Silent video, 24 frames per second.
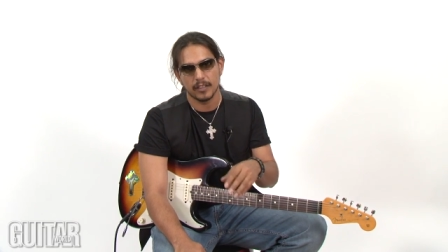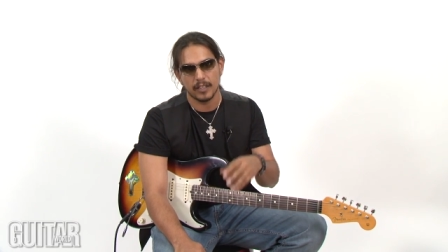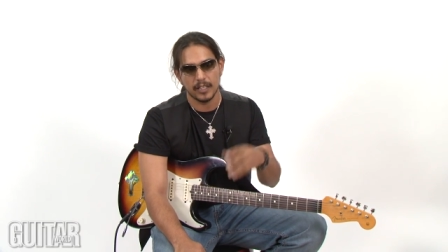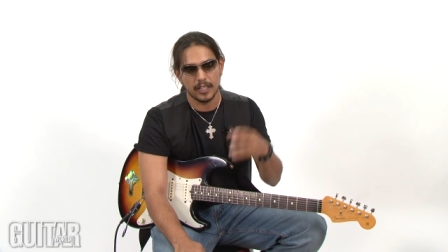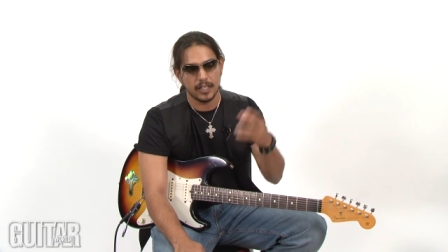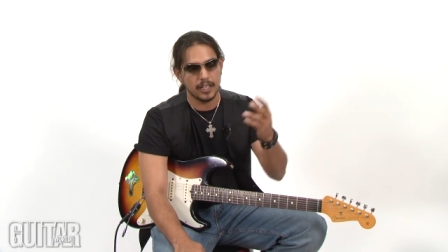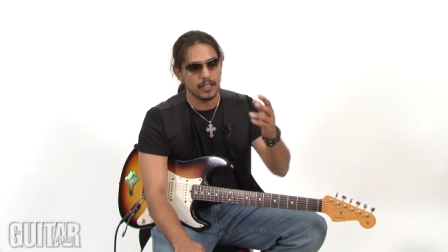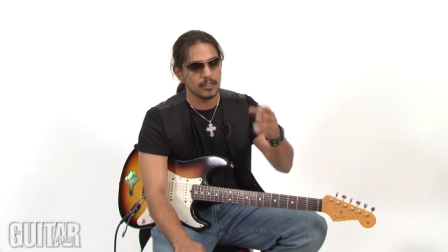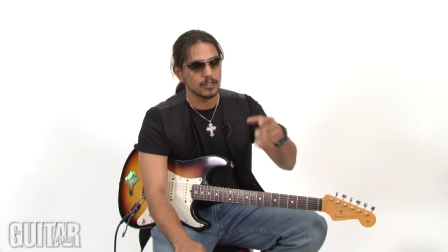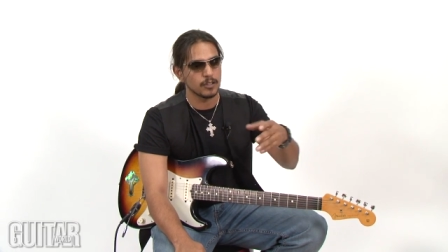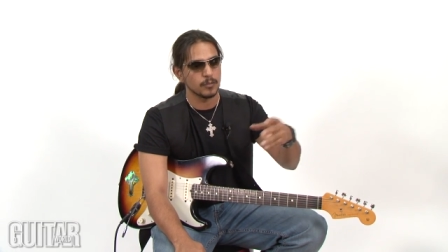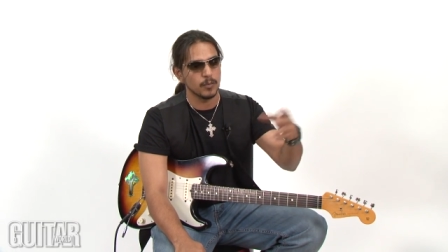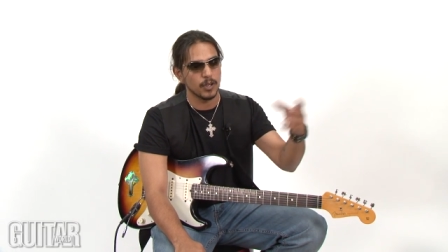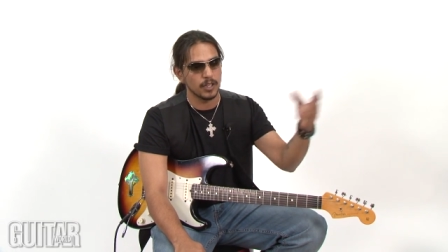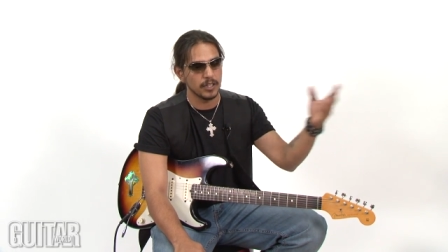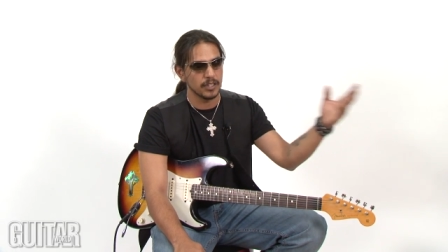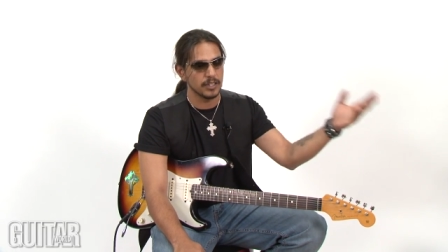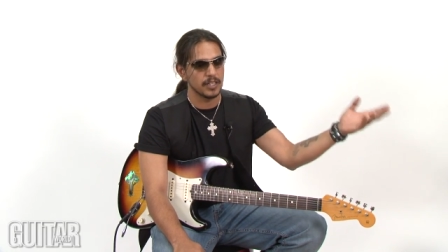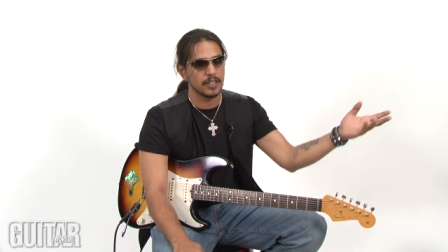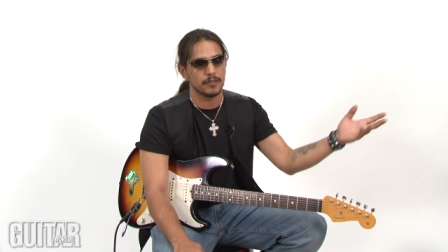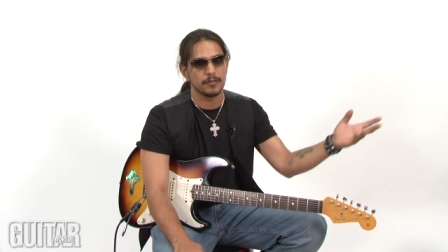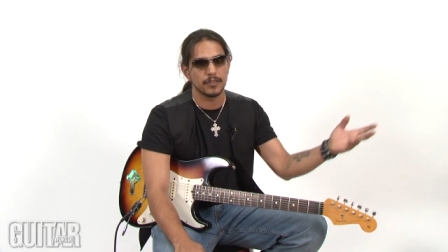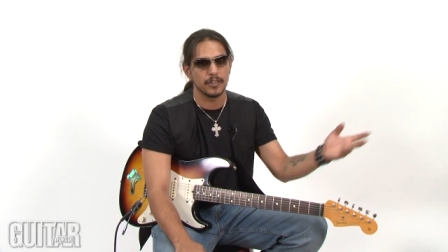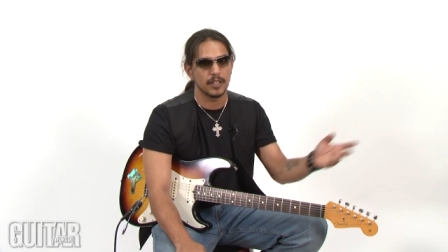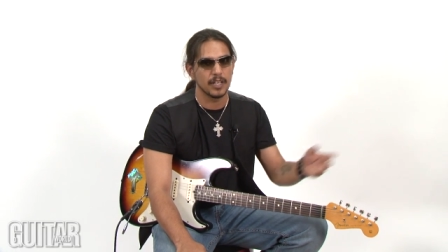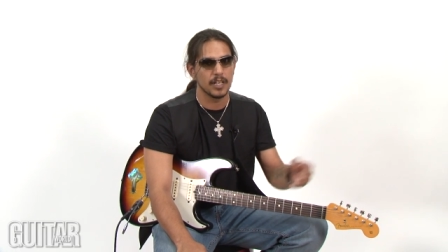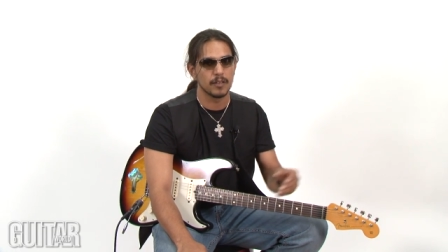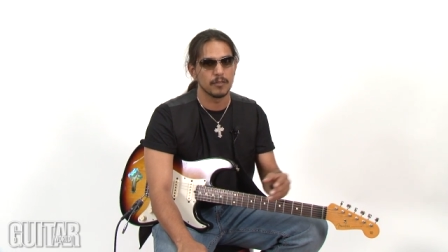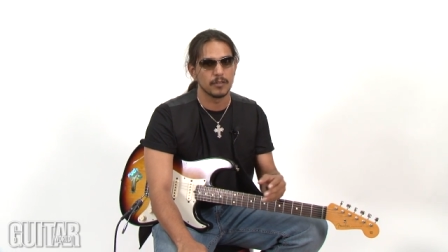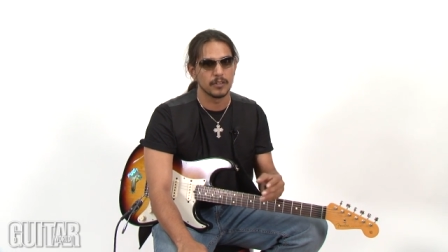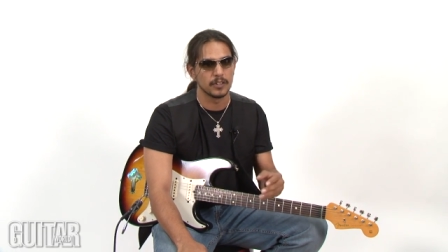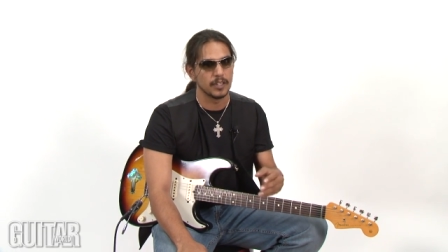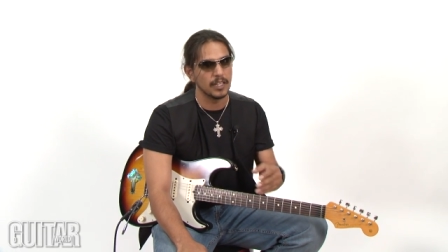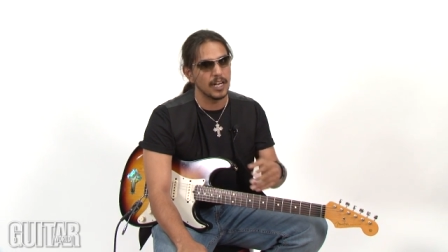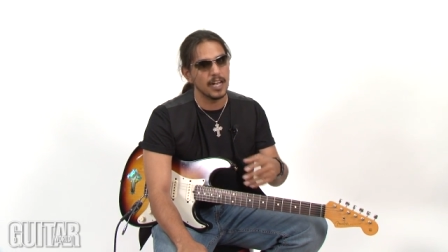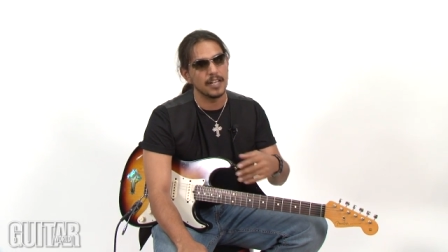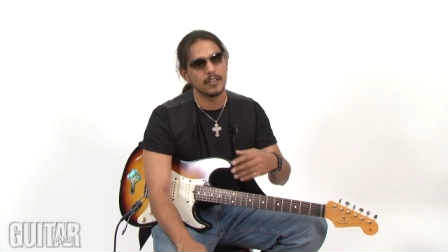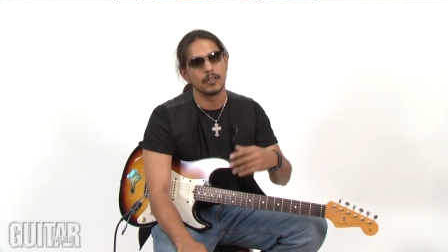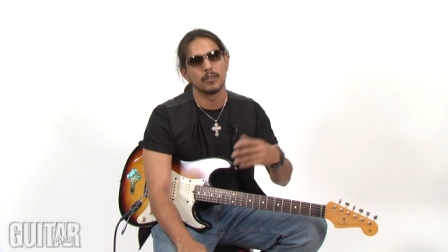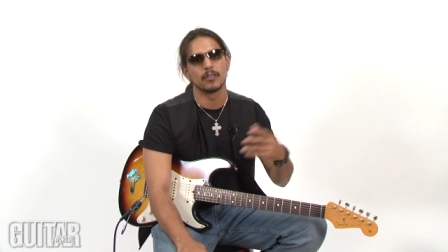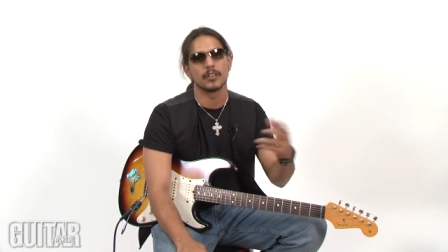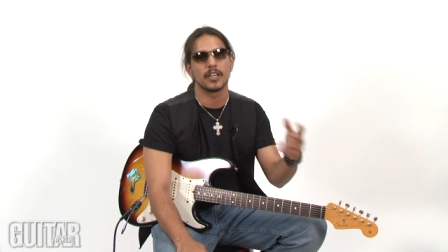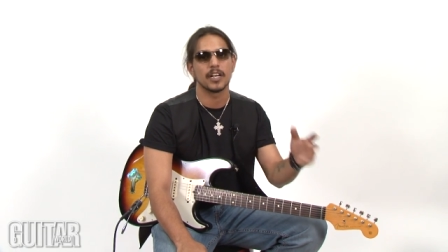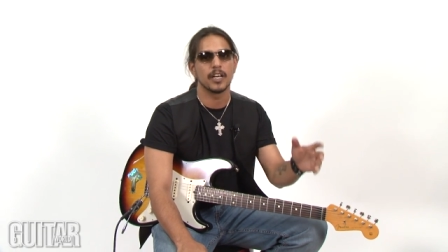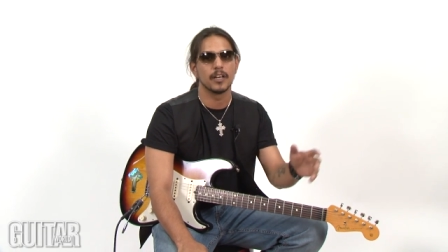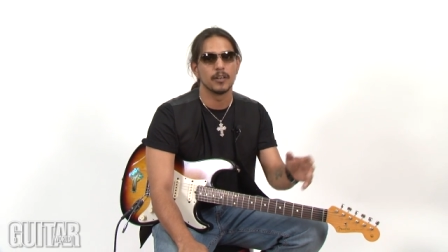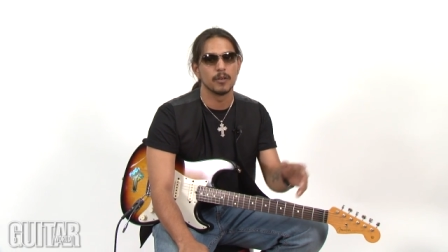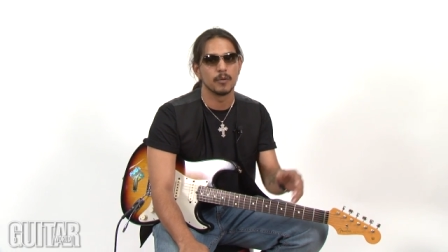He hears them on a different level that I
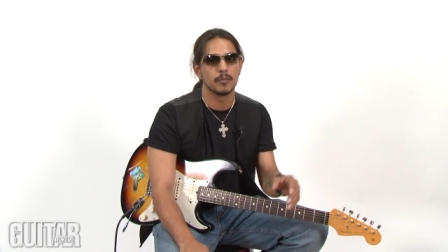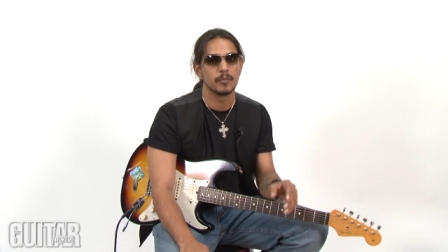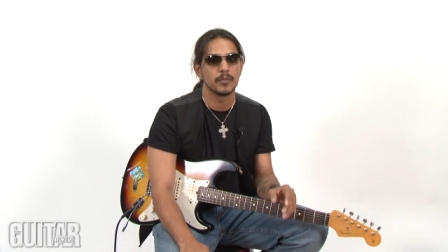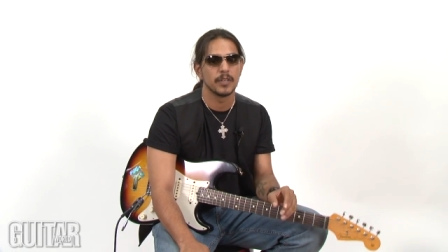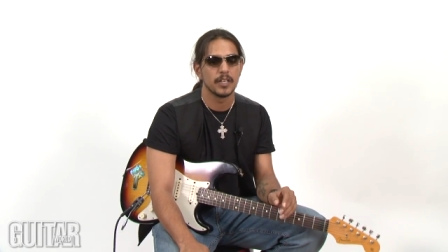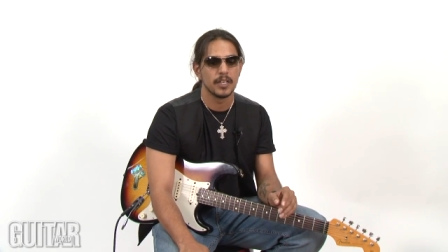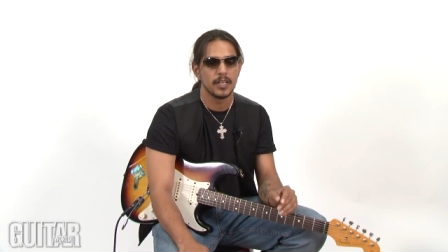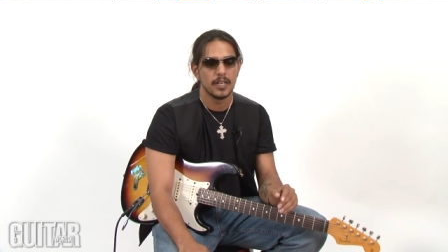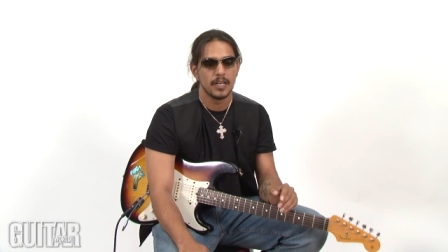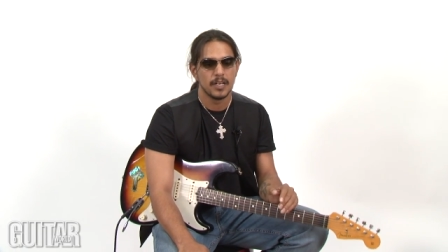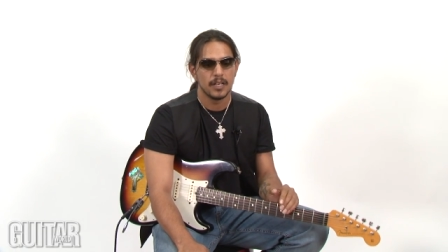don't hear them.